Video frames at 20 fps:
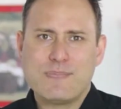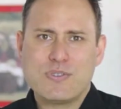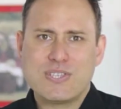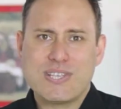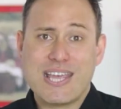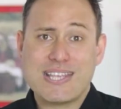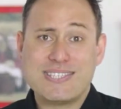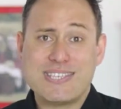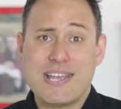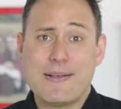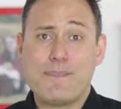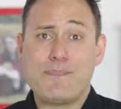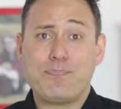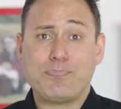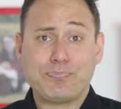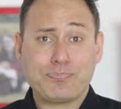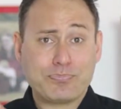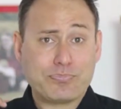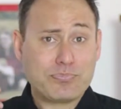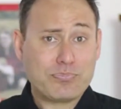So that's
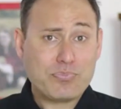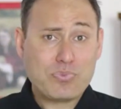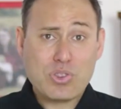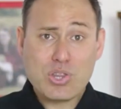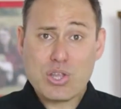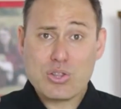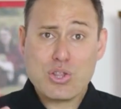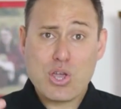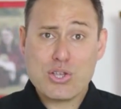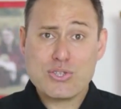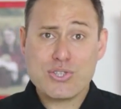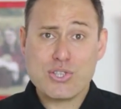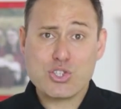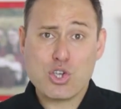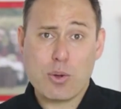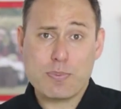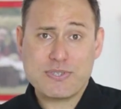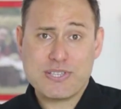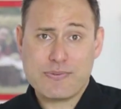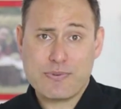it. Those are the
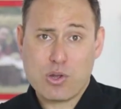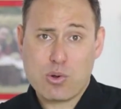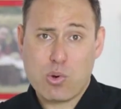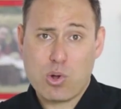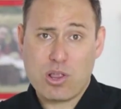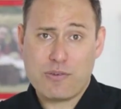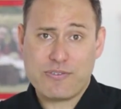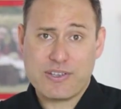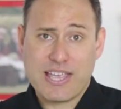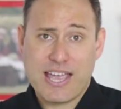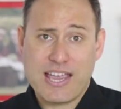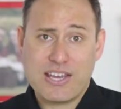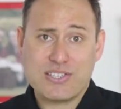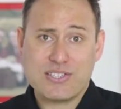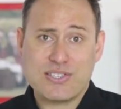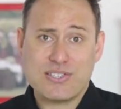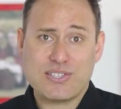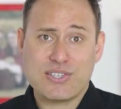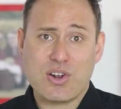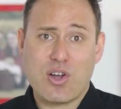top 7
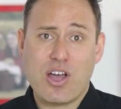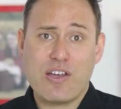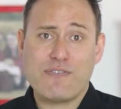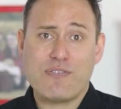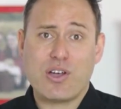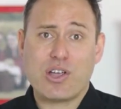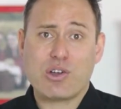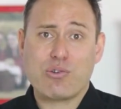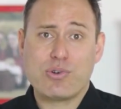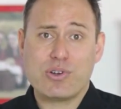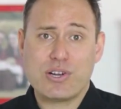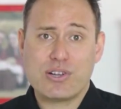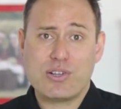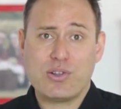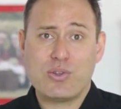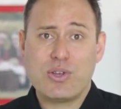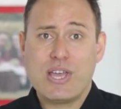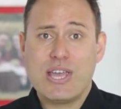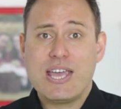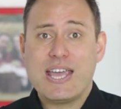qualifications that I find
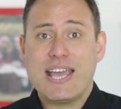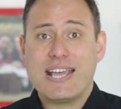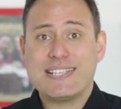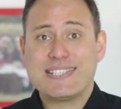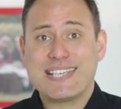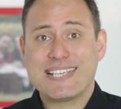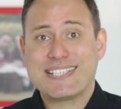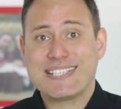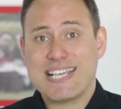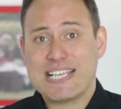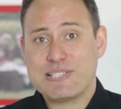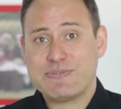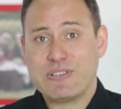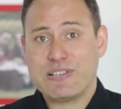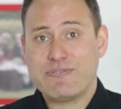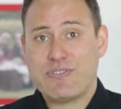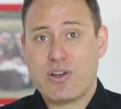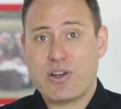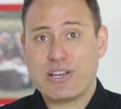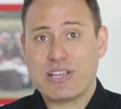critical in successfully
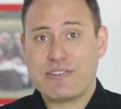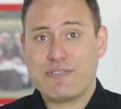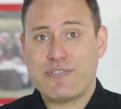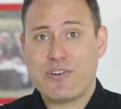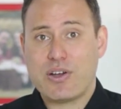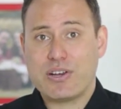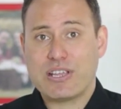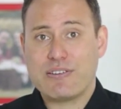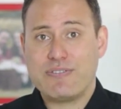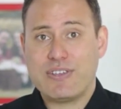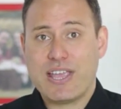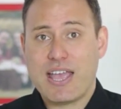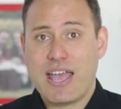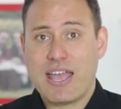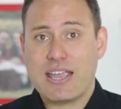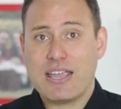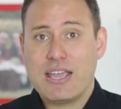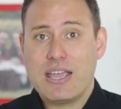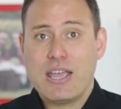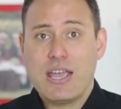finding a
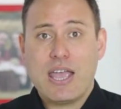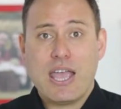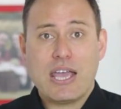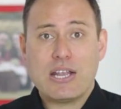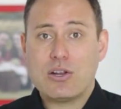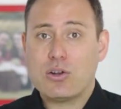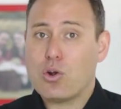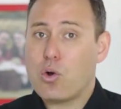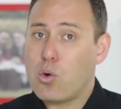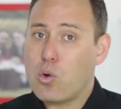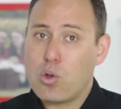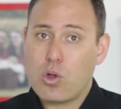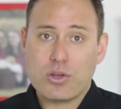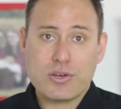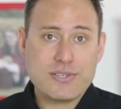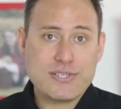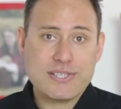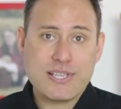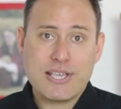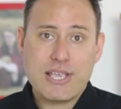VA. And in all
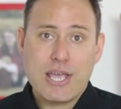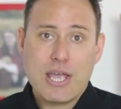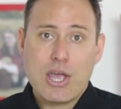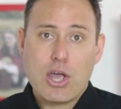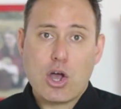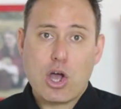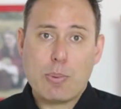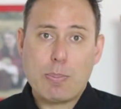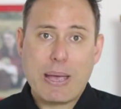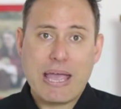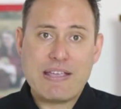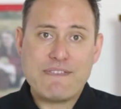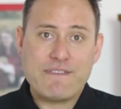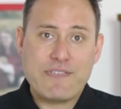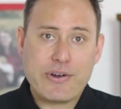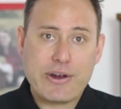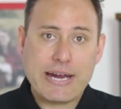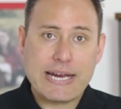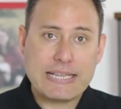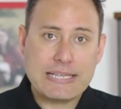honesty, I pay
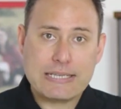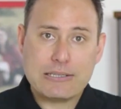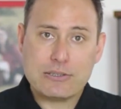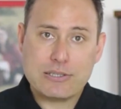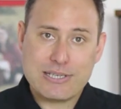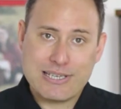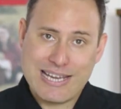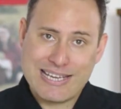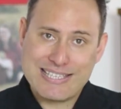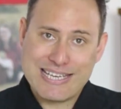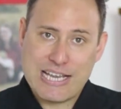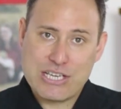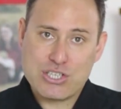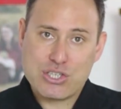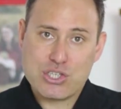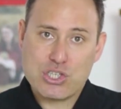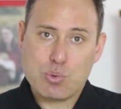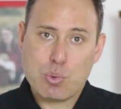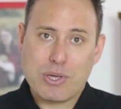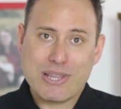very little
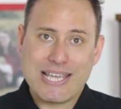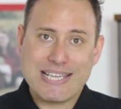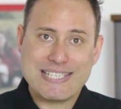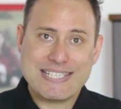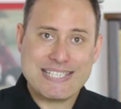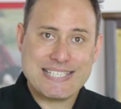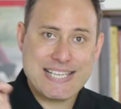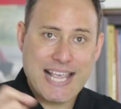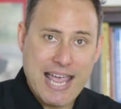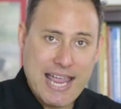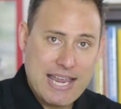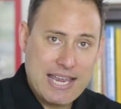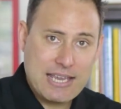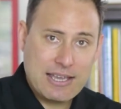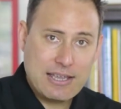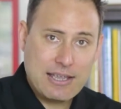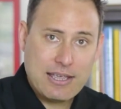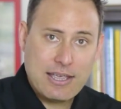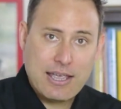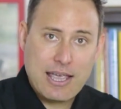attention to what they
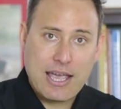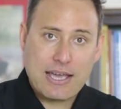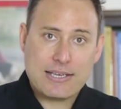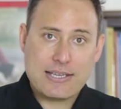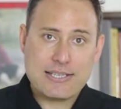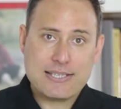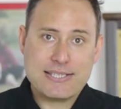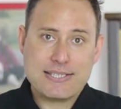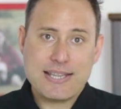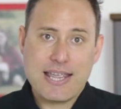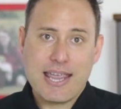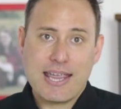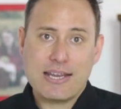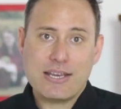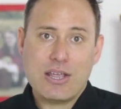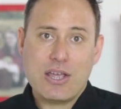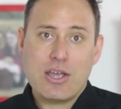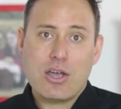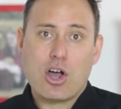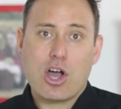say, and
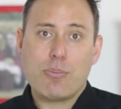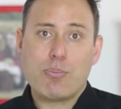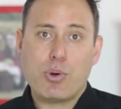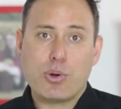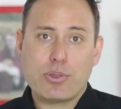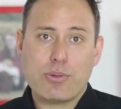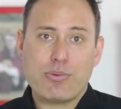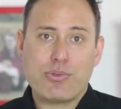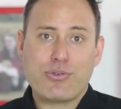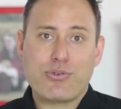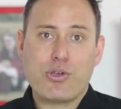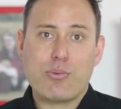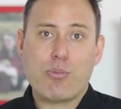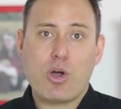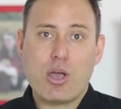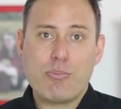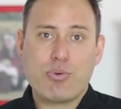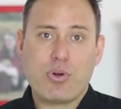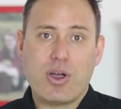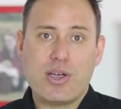instead I put them through
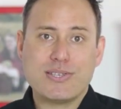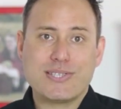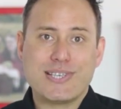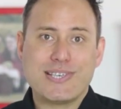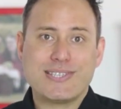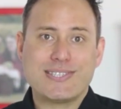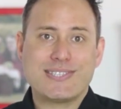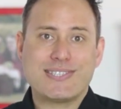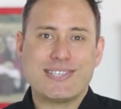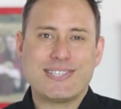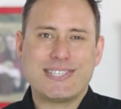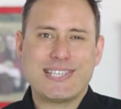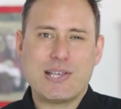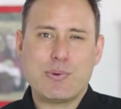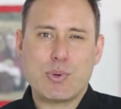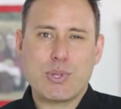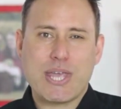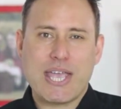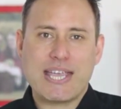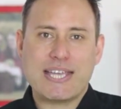my process to see
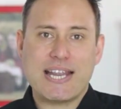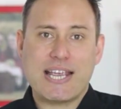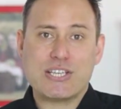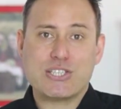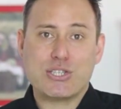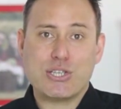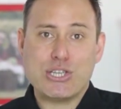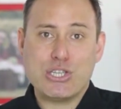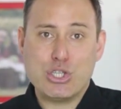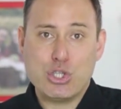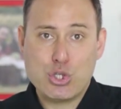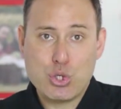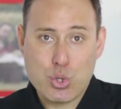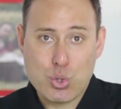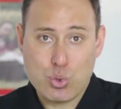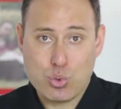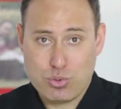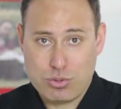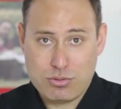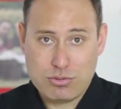what they can actually
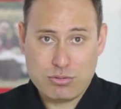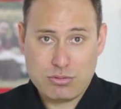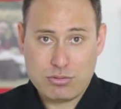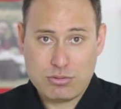do.